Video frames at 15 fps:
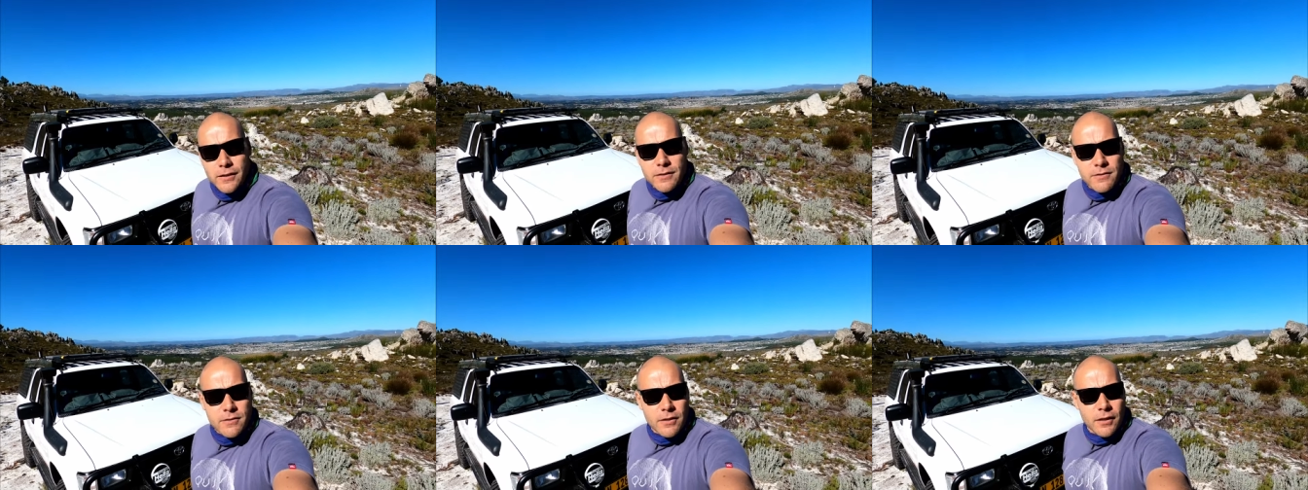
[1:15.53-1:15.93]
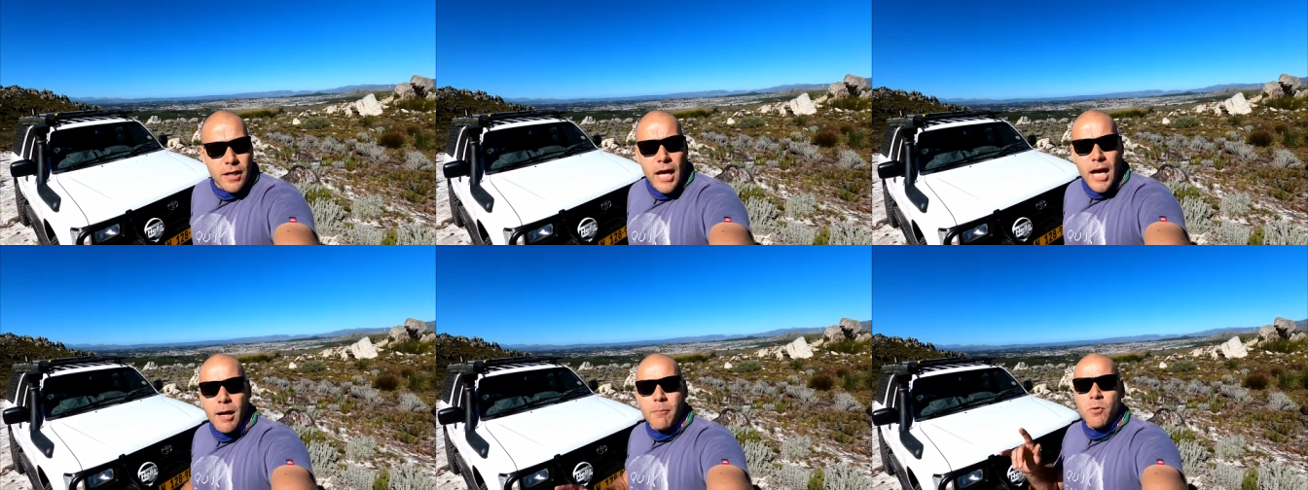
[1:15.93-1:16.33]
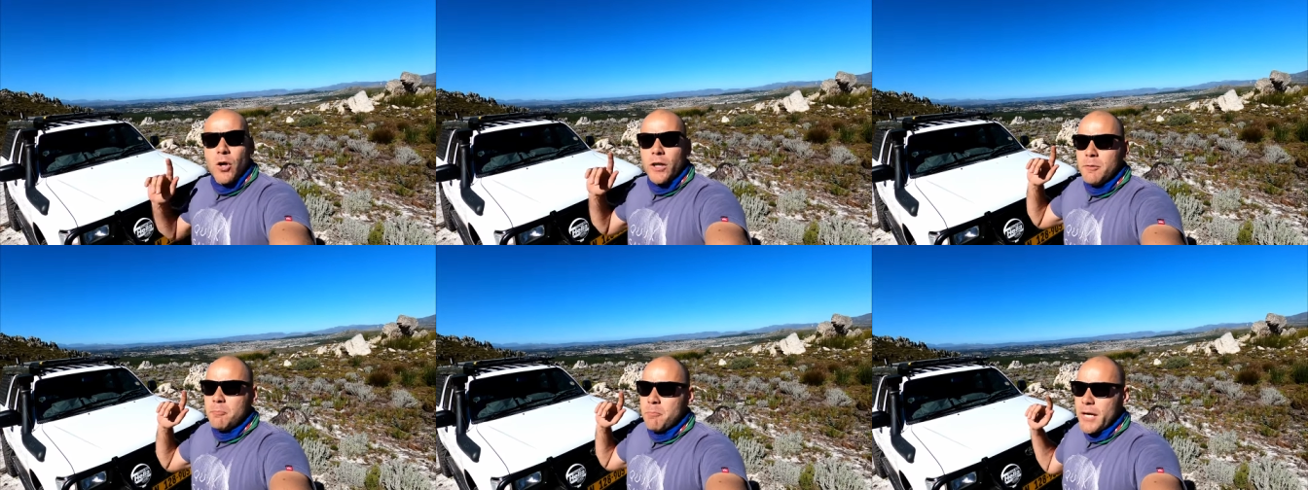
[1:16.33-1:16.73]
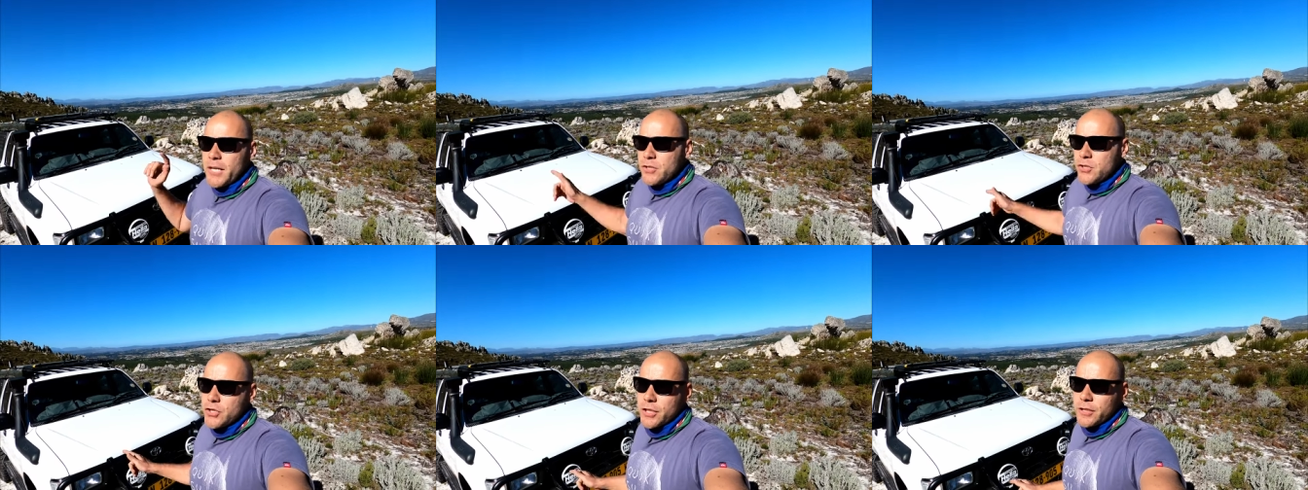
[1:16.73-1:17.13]
is I'm going to
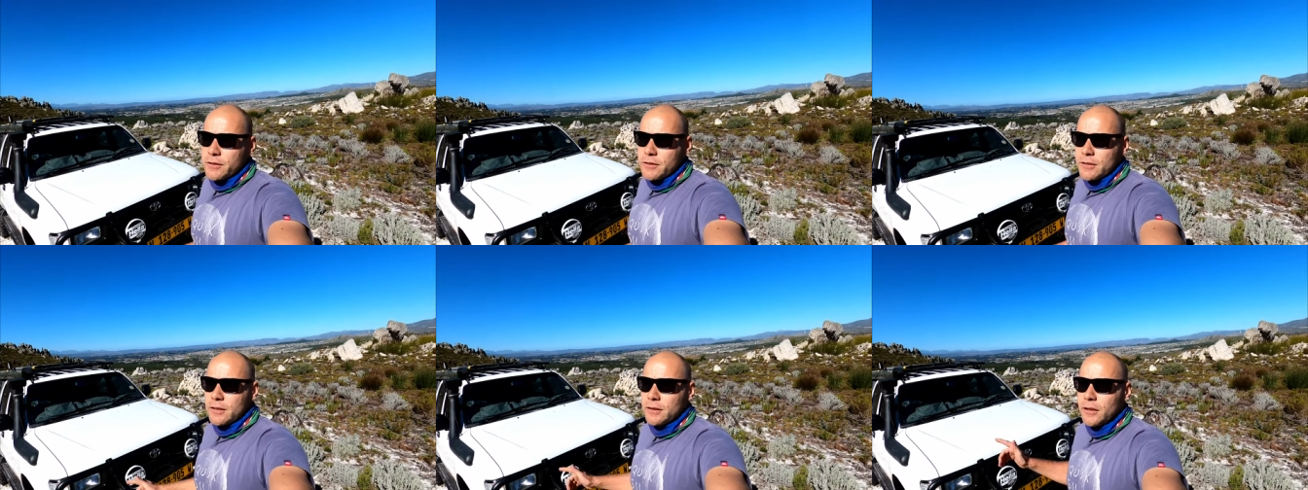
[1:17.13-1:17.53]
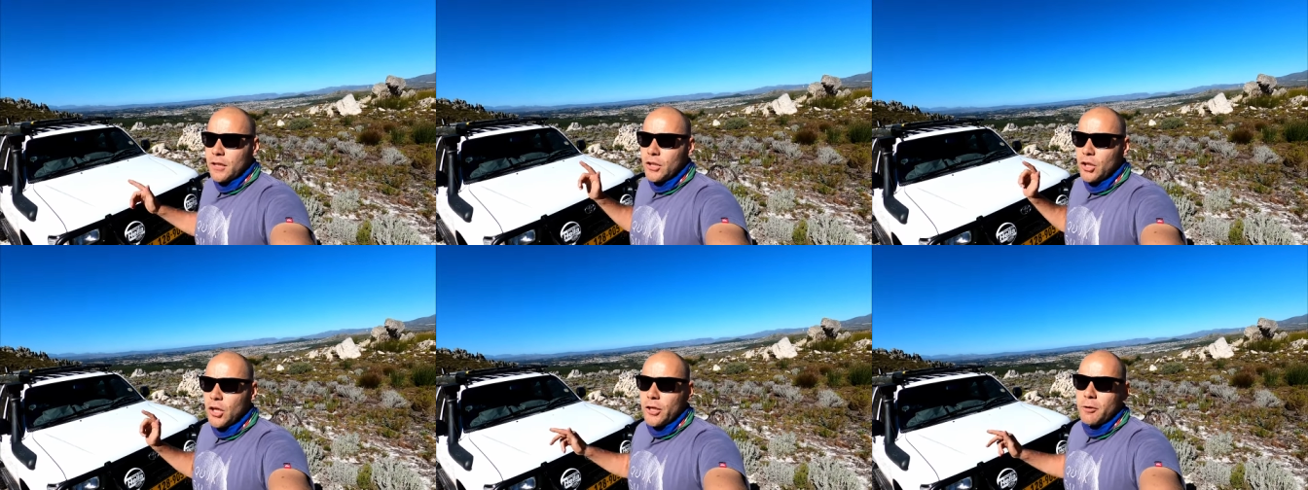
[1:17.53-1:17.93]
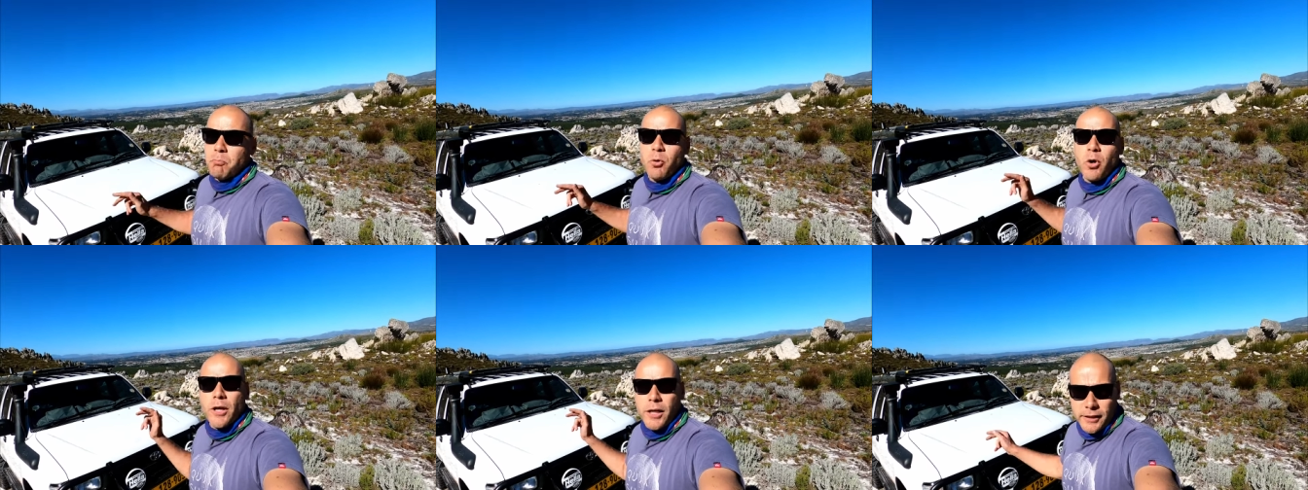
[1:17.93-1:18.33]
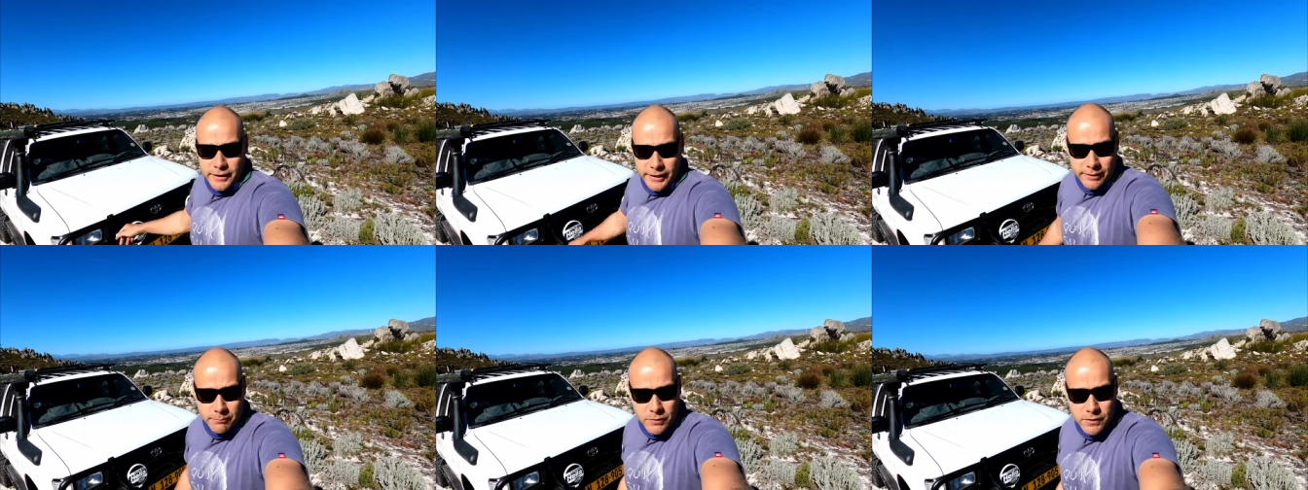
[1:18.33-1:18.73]
mention a lot of product
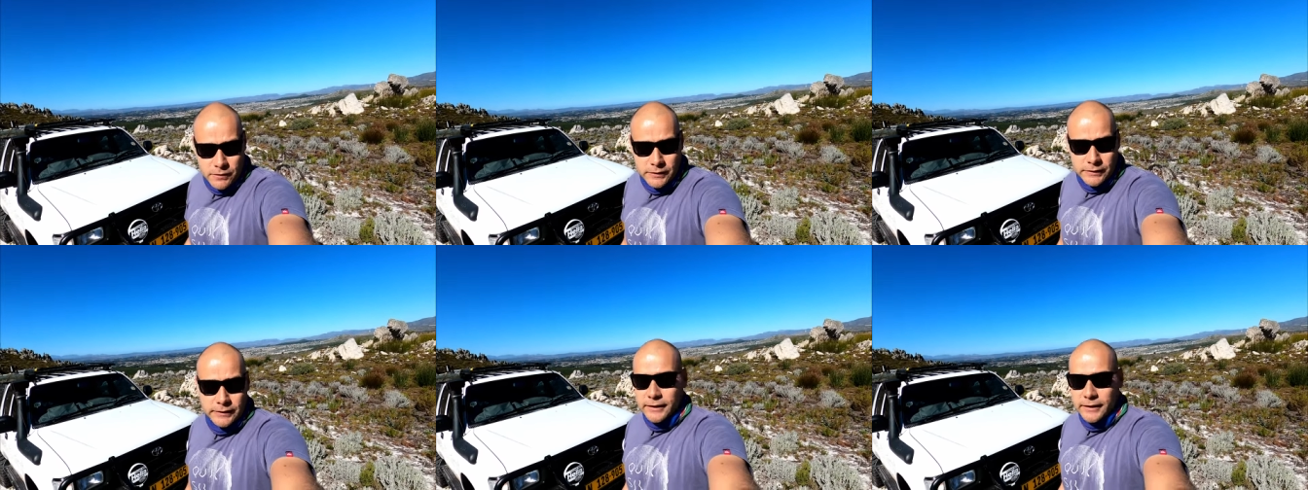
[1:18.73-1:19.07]
names.